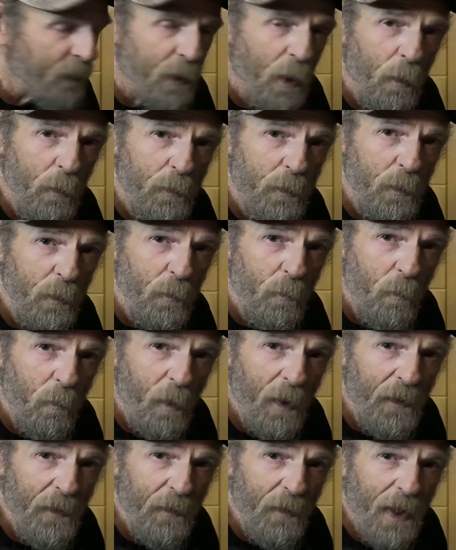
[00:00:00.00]
you go to
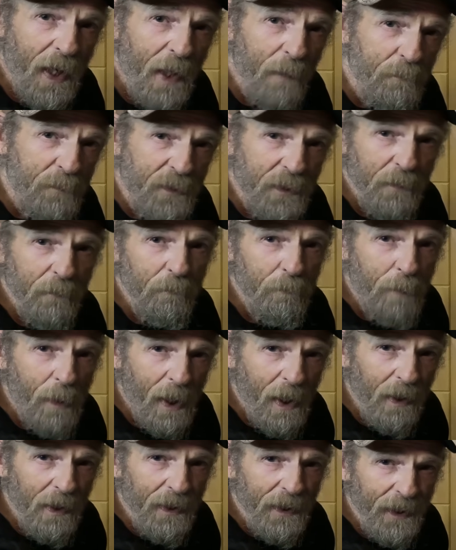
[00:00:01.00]
weather apps and
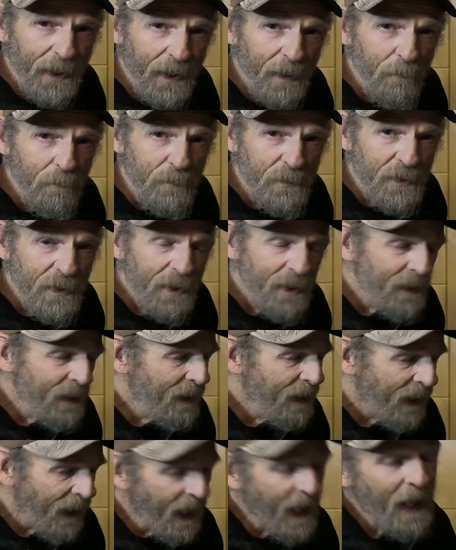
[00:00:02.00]
pollen
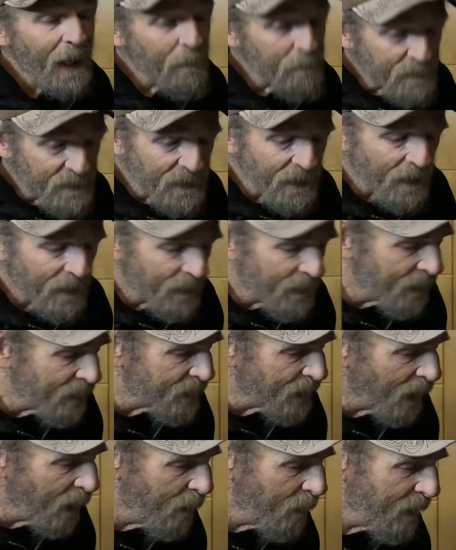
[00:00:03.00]
apps,
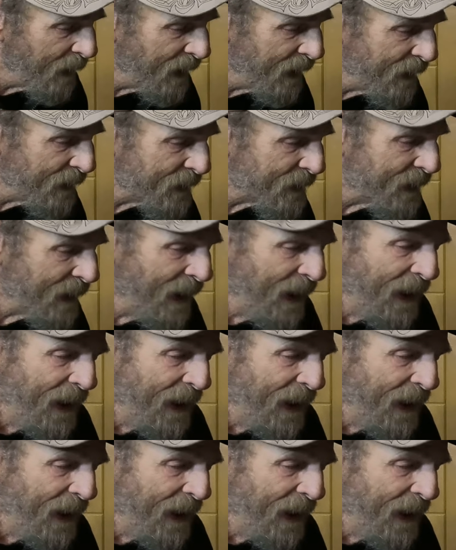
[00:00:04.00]
there's always